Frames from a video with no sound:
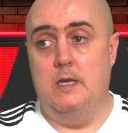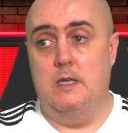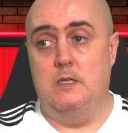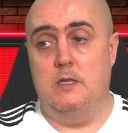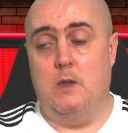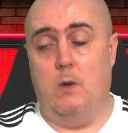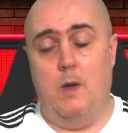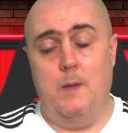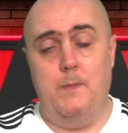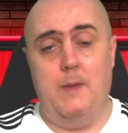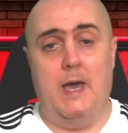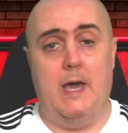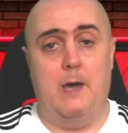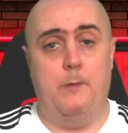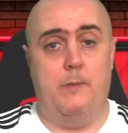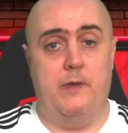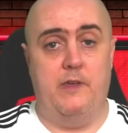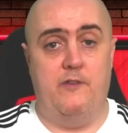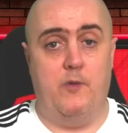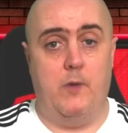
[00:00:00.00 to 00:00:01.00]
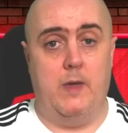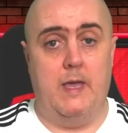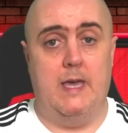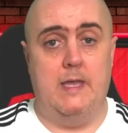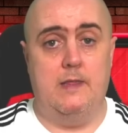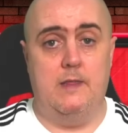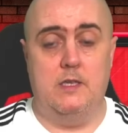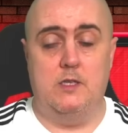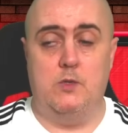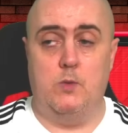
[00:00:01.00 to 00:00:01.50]
So I'm happy if we
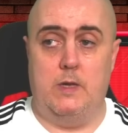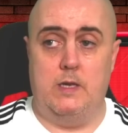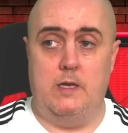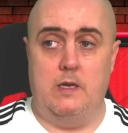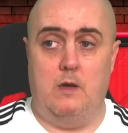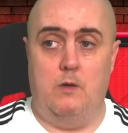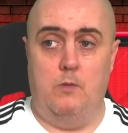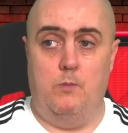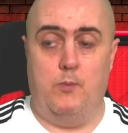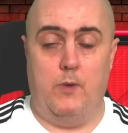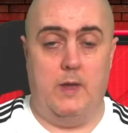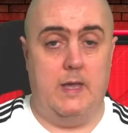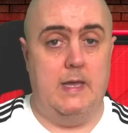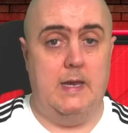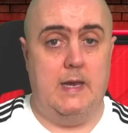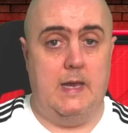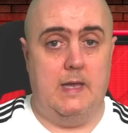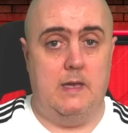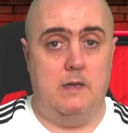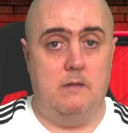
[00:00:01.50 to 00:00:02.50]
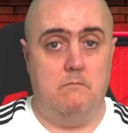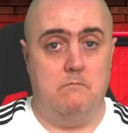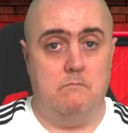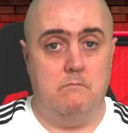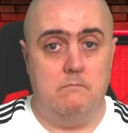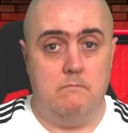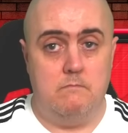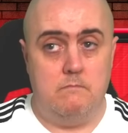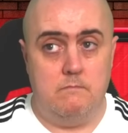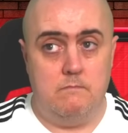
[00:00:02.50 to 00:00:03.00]
end this window bringing in
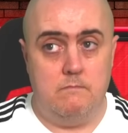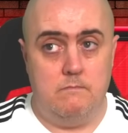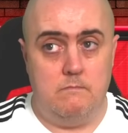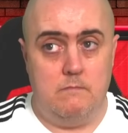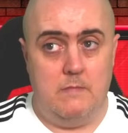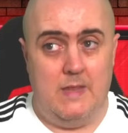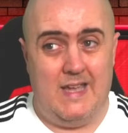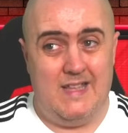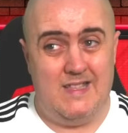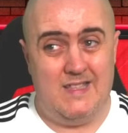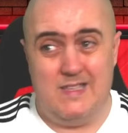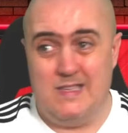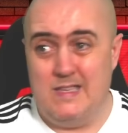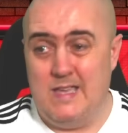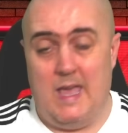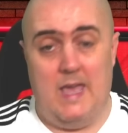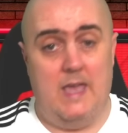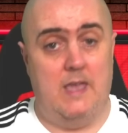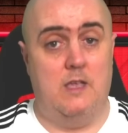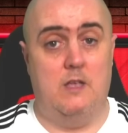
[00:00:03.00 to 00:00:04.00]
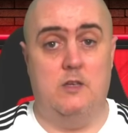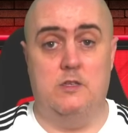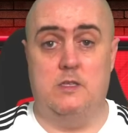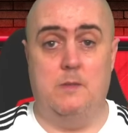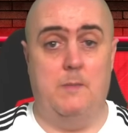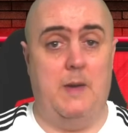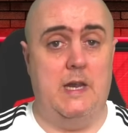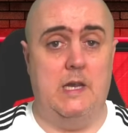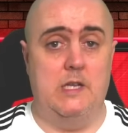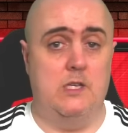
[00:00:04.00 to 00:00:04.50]
let's say, because
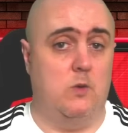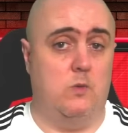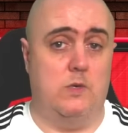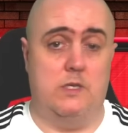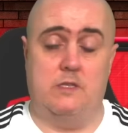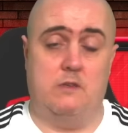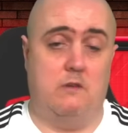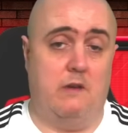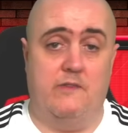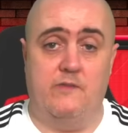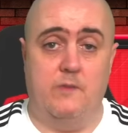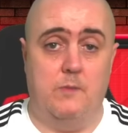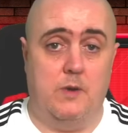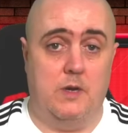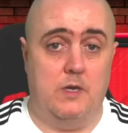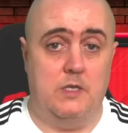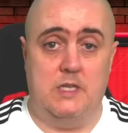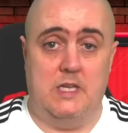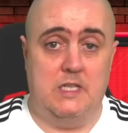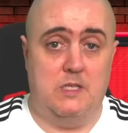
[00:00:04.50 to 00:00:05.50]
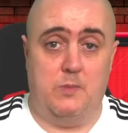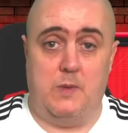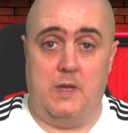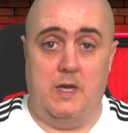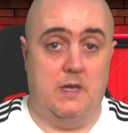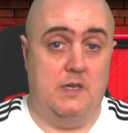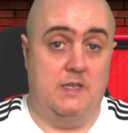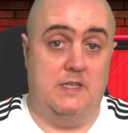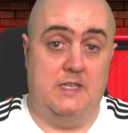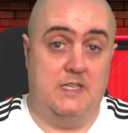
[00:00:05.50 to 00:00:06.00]
the manager wants Gravenberch, let's be
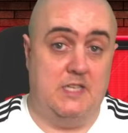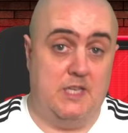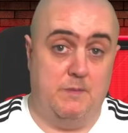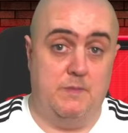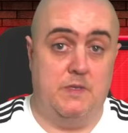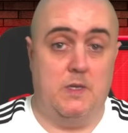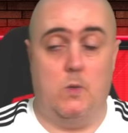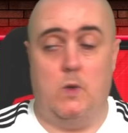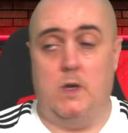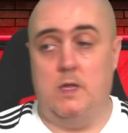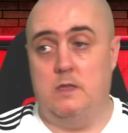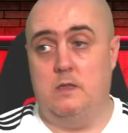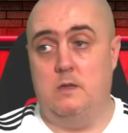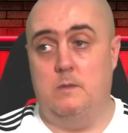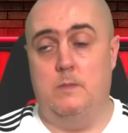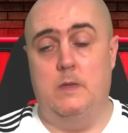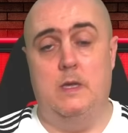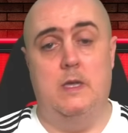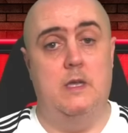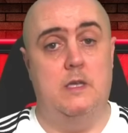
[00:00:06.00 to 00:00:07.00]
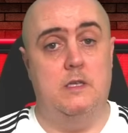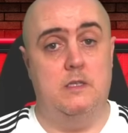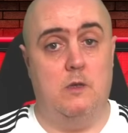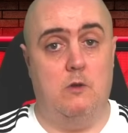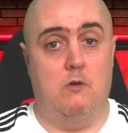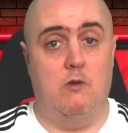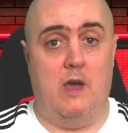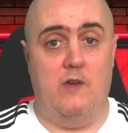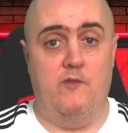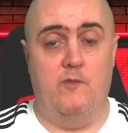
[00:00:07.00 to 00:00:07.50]
honest, he seems to want them.
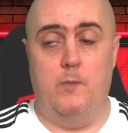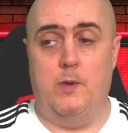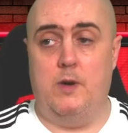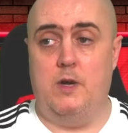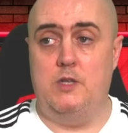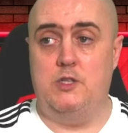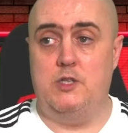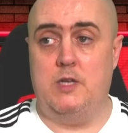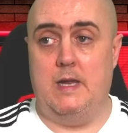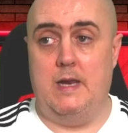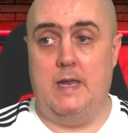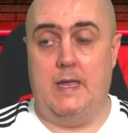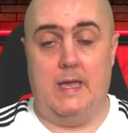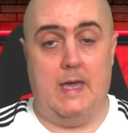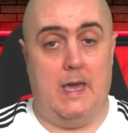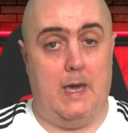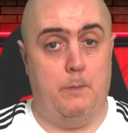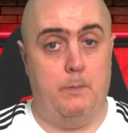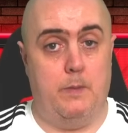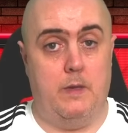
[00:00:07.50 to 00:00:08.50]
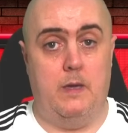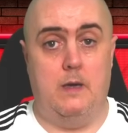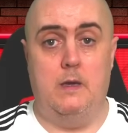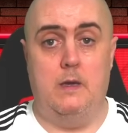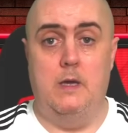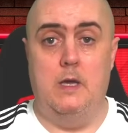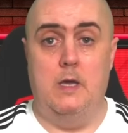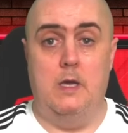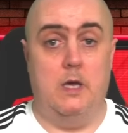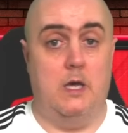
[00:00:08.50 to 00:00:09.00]
So Gravenberch and
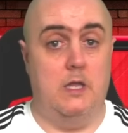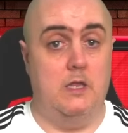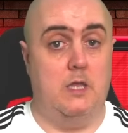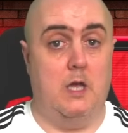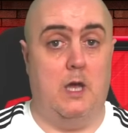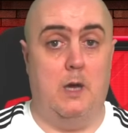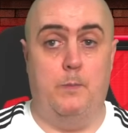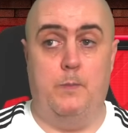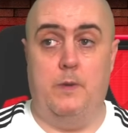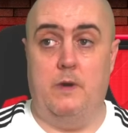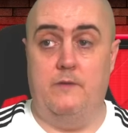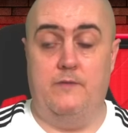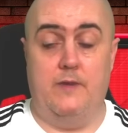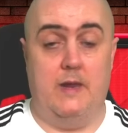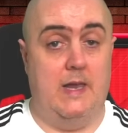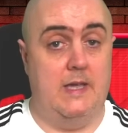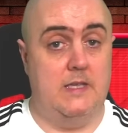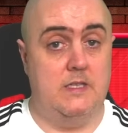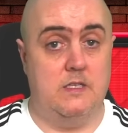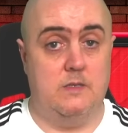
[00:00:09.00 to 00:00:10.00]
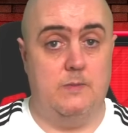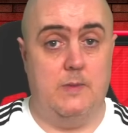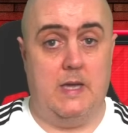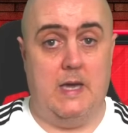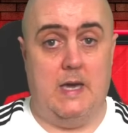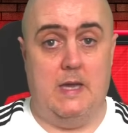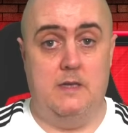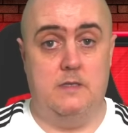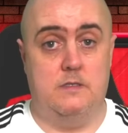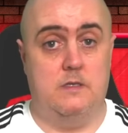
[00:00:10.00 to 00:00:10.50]
Hincapié on top of Alexis
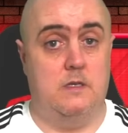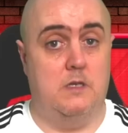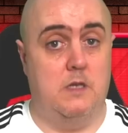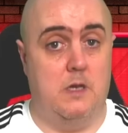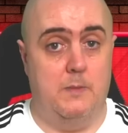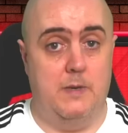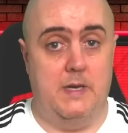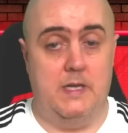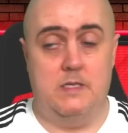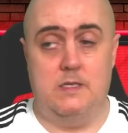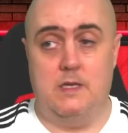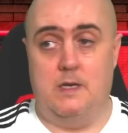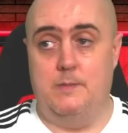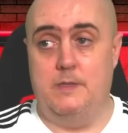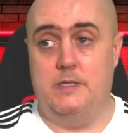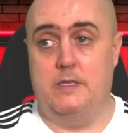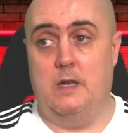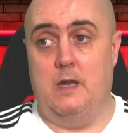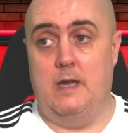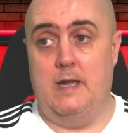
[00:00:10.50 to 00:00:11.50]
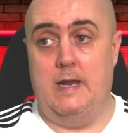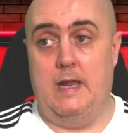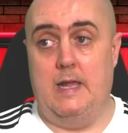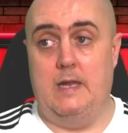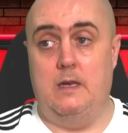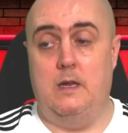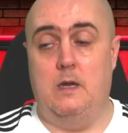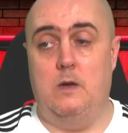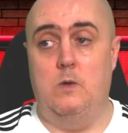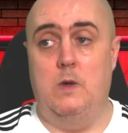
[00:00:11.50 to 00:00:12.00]
McAllister, Dominik Szoboszlai and
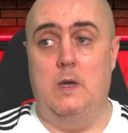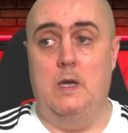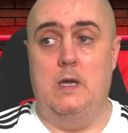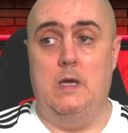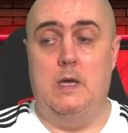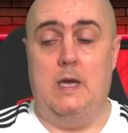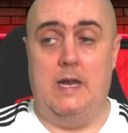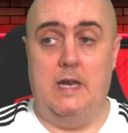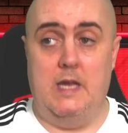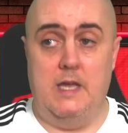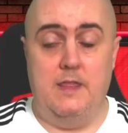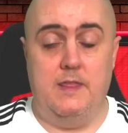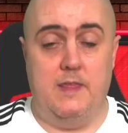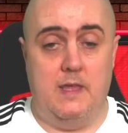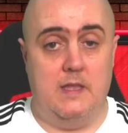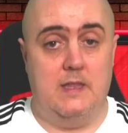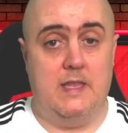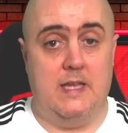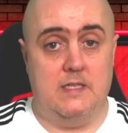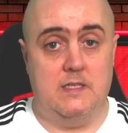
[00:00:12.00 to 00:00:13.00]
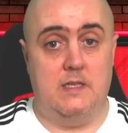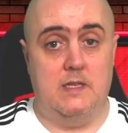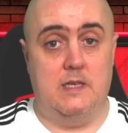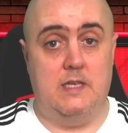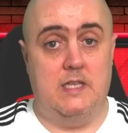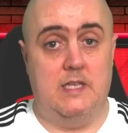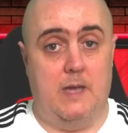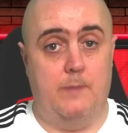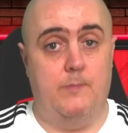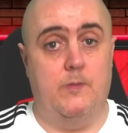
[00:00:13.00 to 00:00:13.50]
Endo. And I think that's an
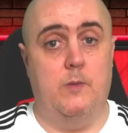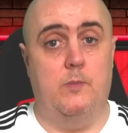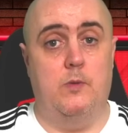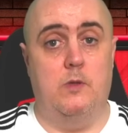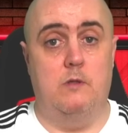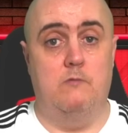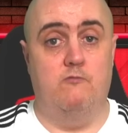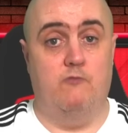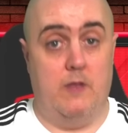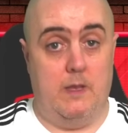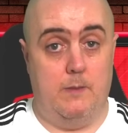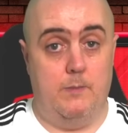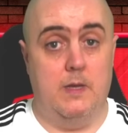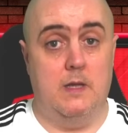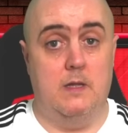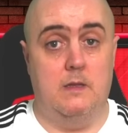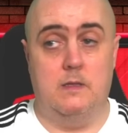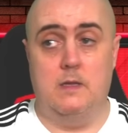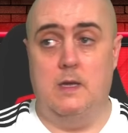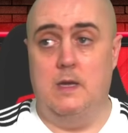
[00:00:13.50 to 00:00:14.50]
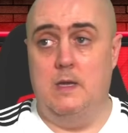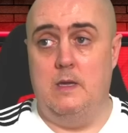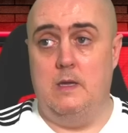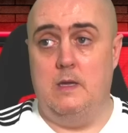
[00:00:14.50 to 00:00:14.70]
acceptable rebuild.